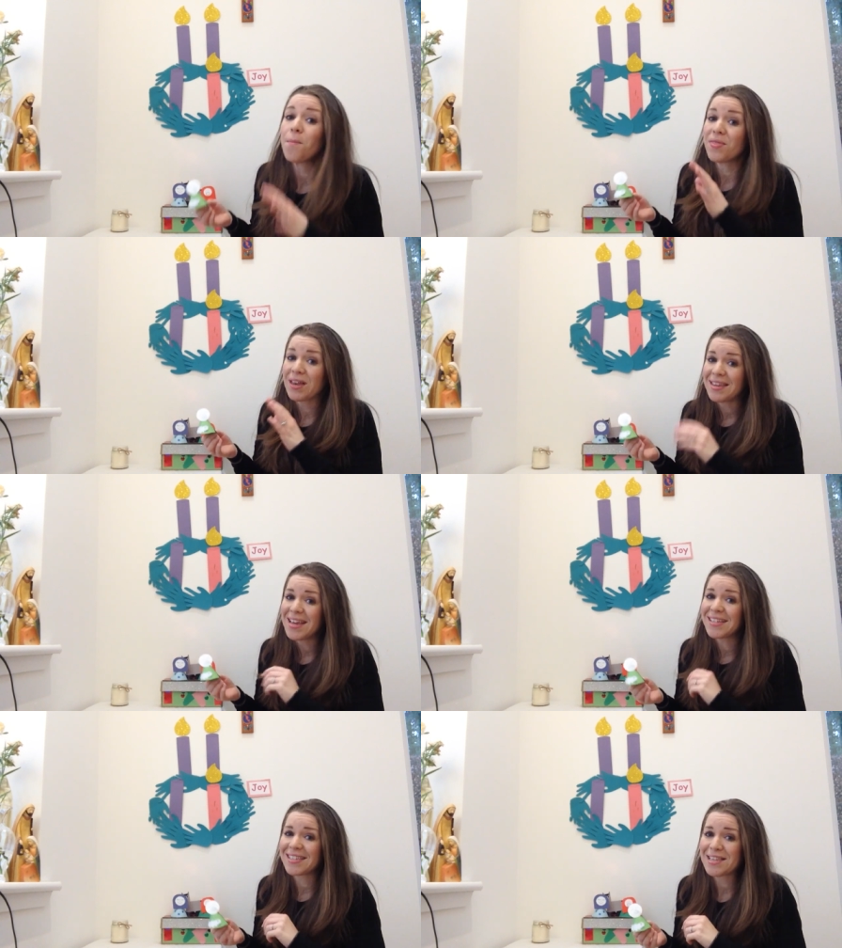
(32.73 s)
But then
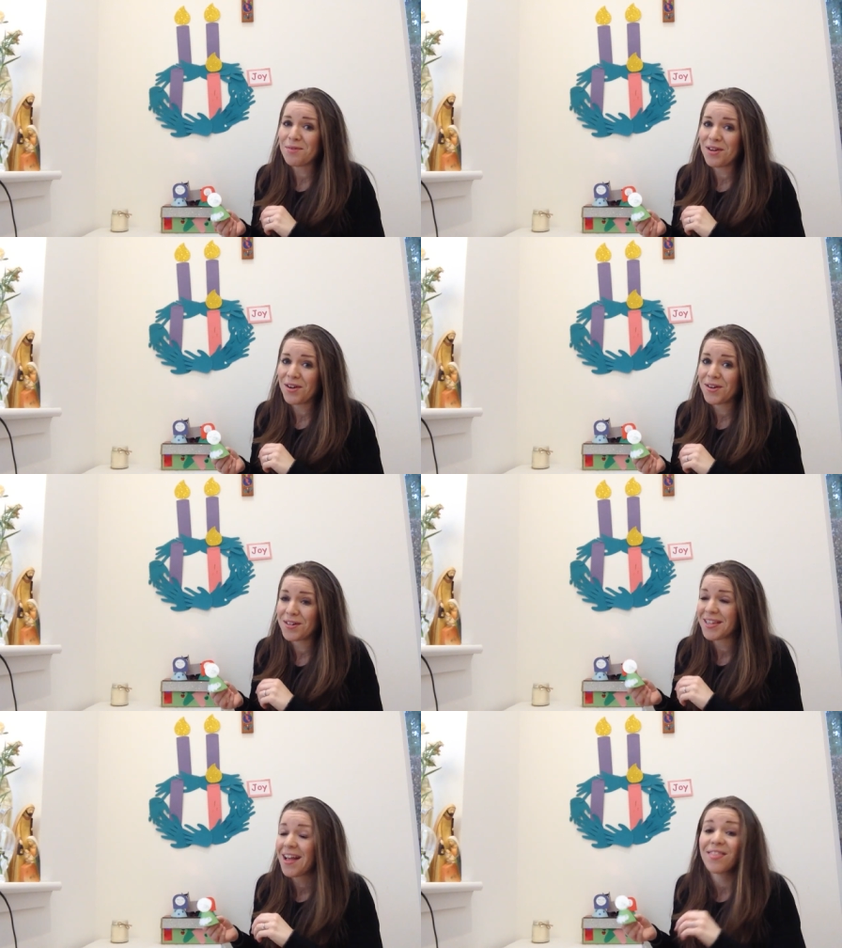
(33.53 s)
yesterday we
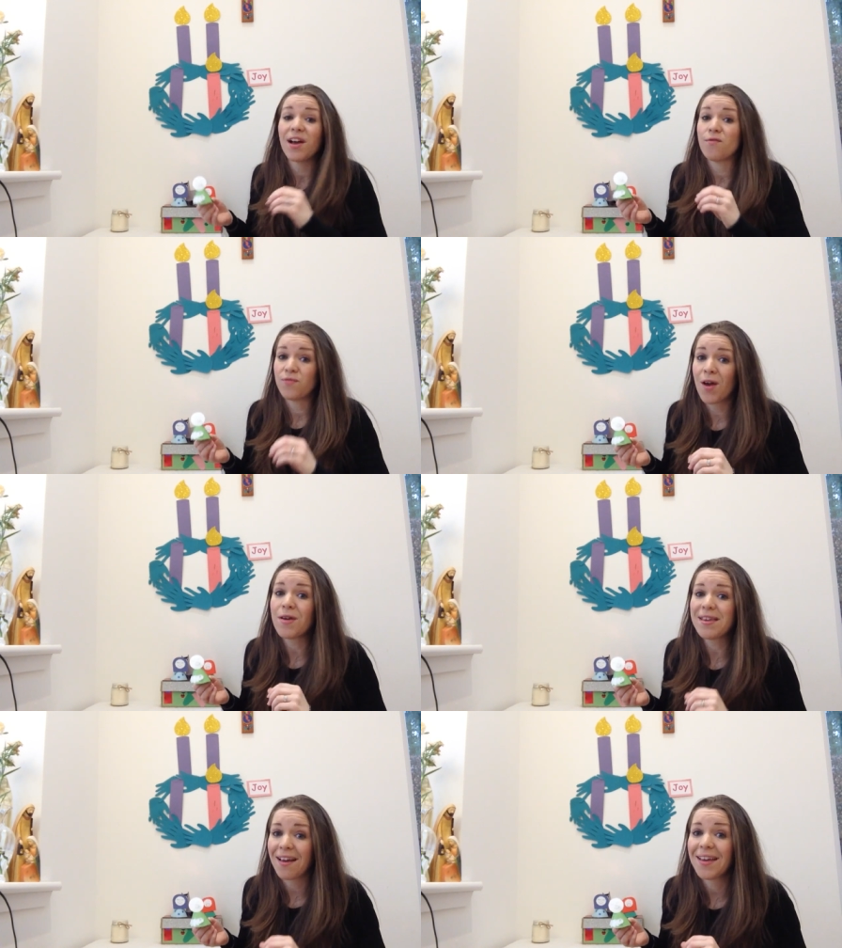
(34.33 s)
heard that a very
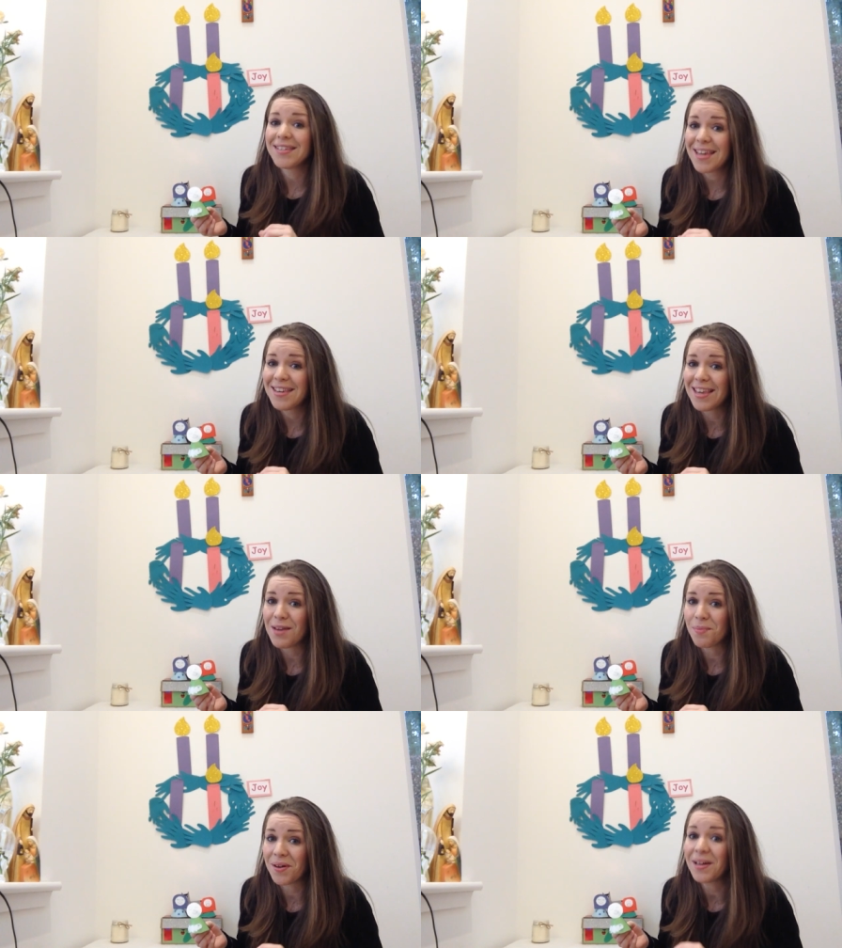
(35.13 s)
kind
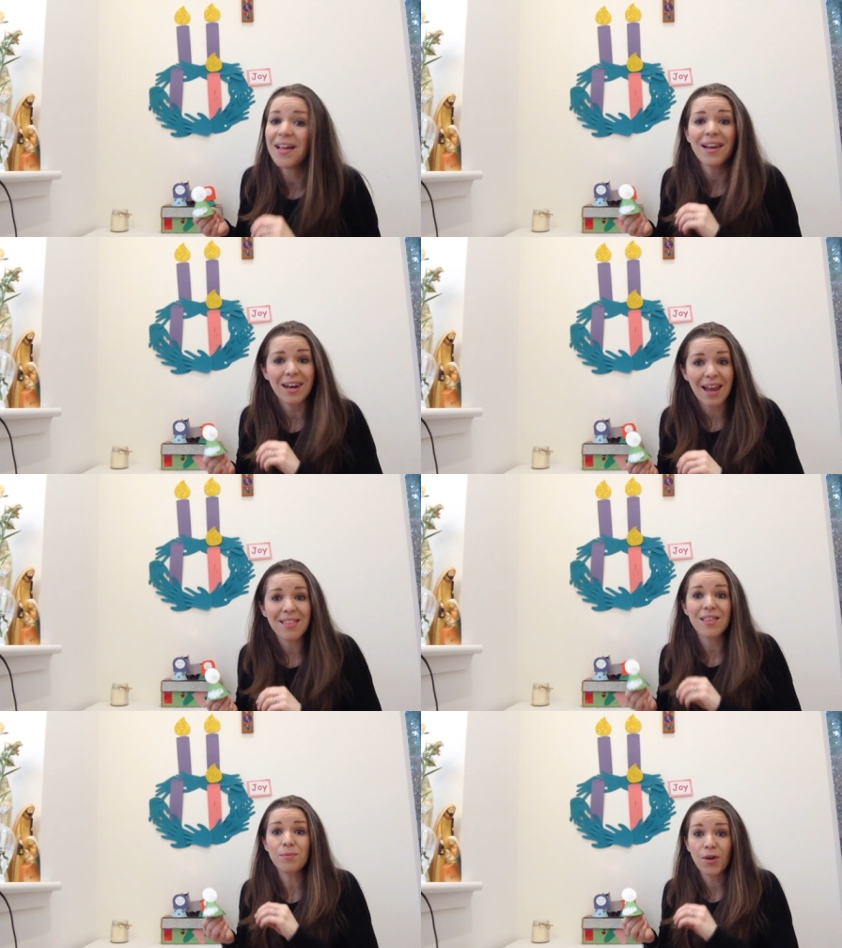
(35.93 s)
innkeeper
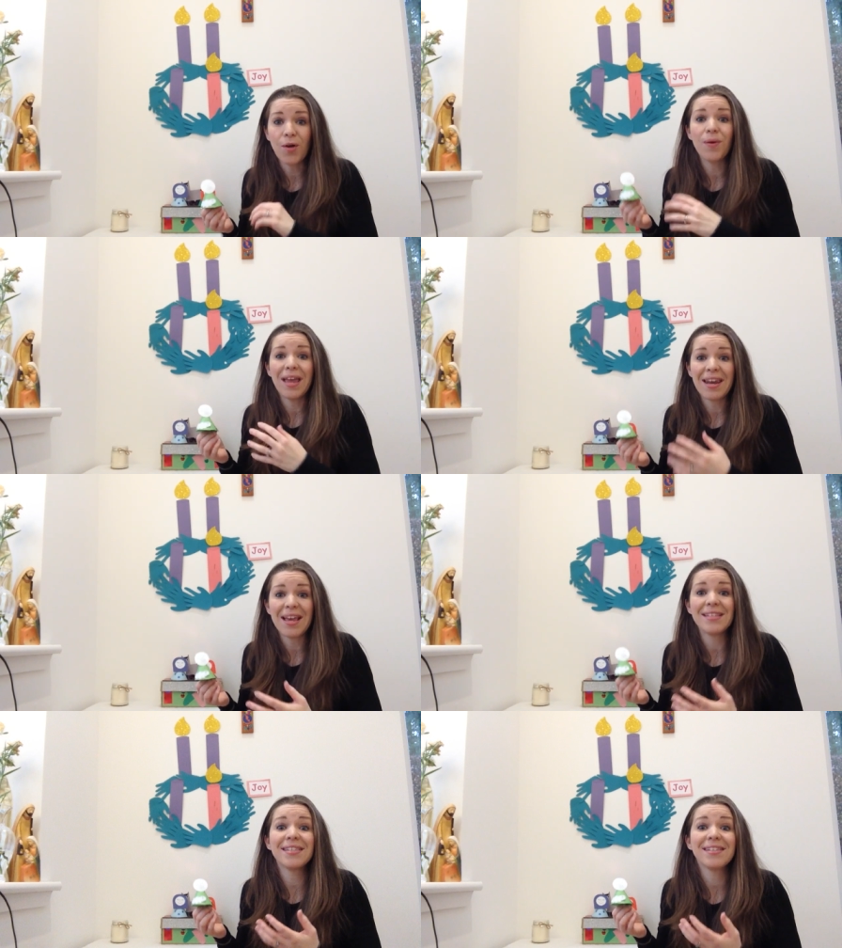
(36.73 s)
let them go in
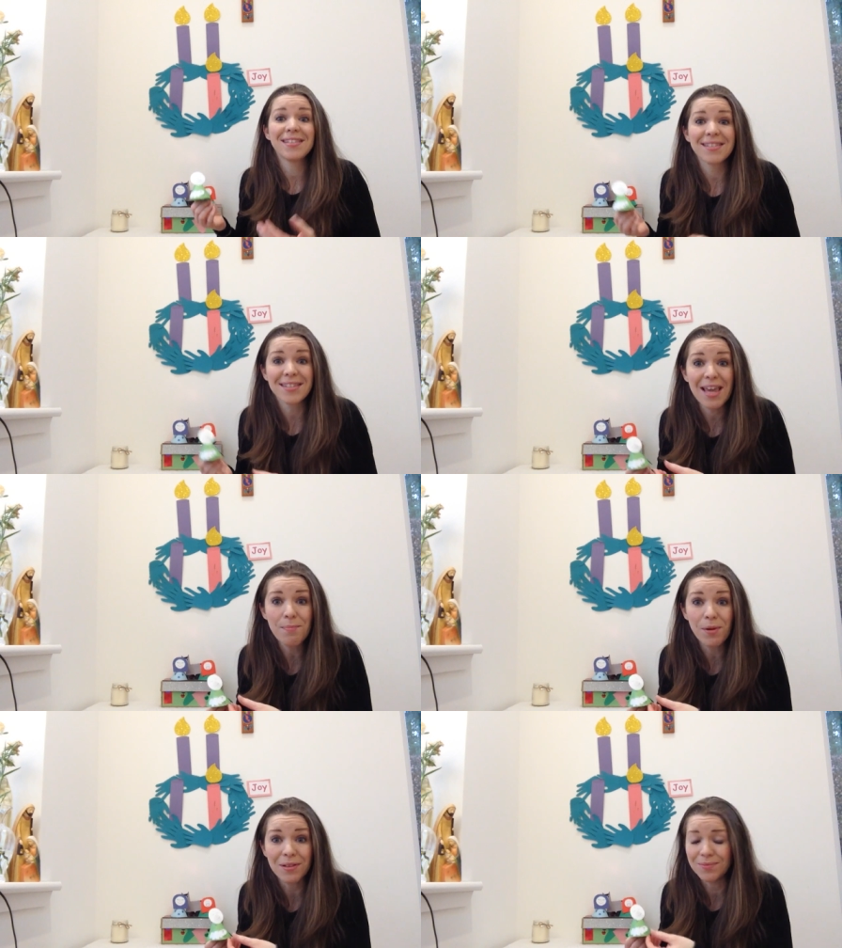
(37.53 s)
his
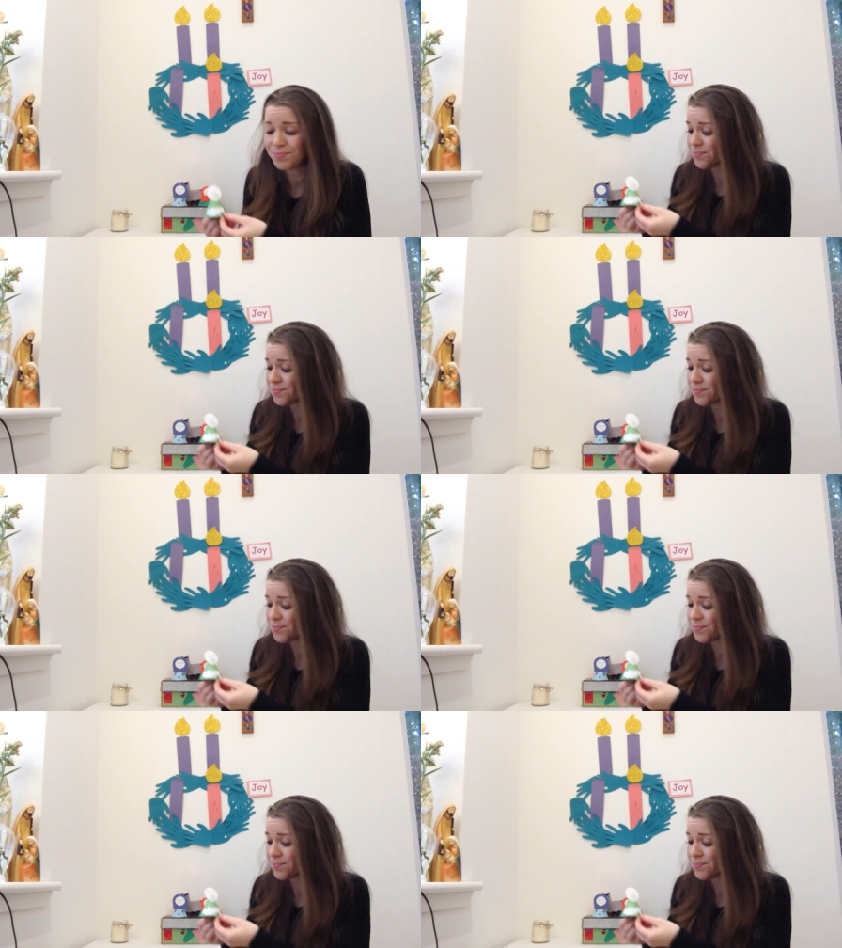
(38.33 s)
stable.